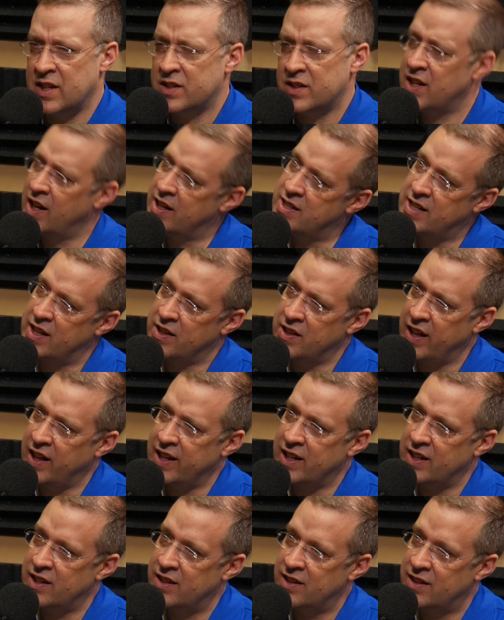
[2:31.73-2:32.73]
Did I say the
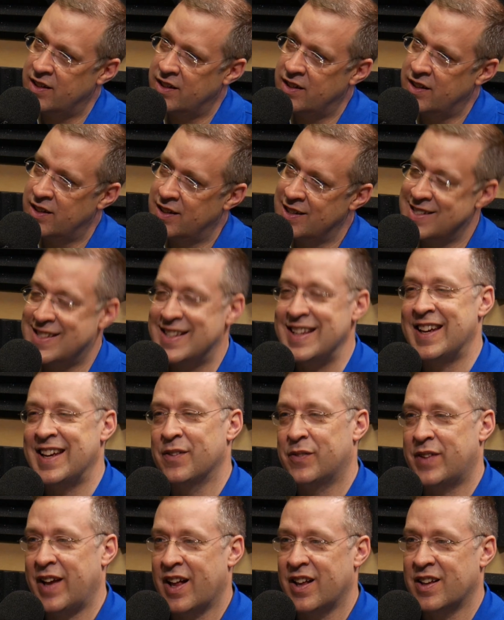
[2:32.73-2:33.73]
lake? Uh-huh. Sea
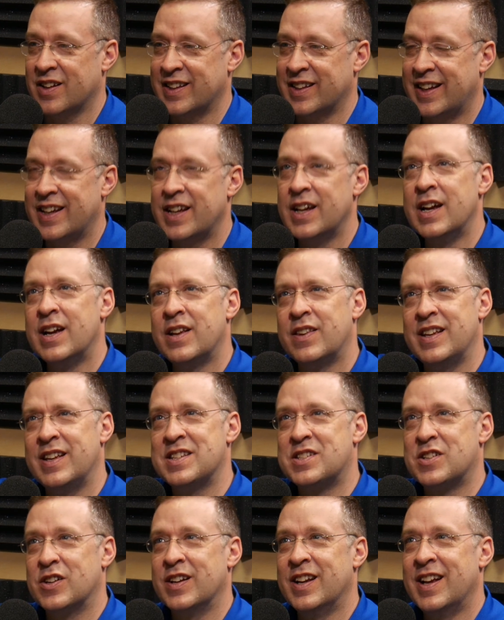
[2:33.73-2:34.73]
of Galilee. The
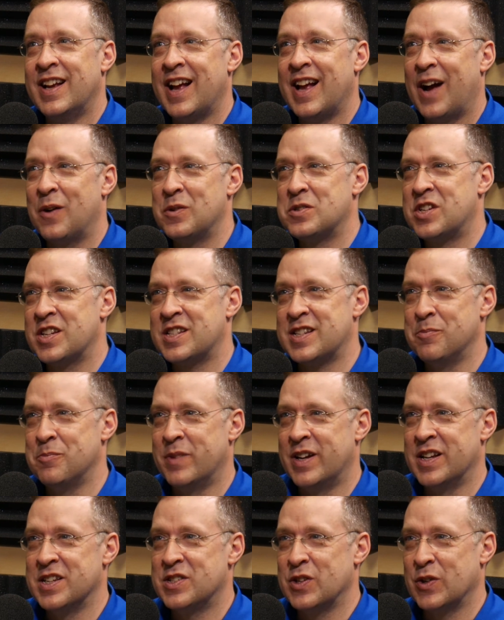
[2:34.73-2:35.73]
eastern. I was just in
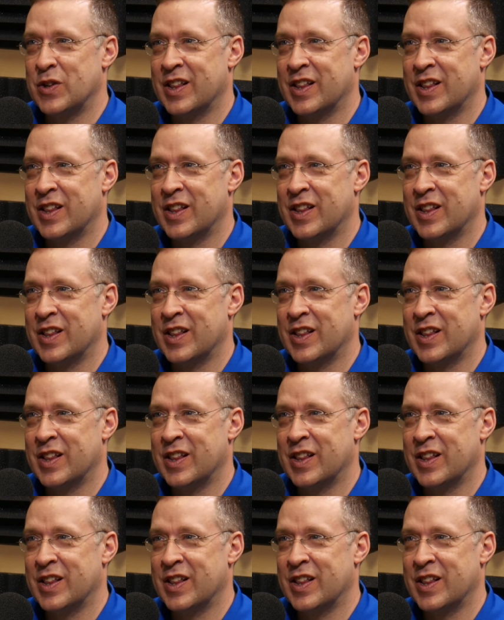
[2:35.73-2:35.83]
Minnesota.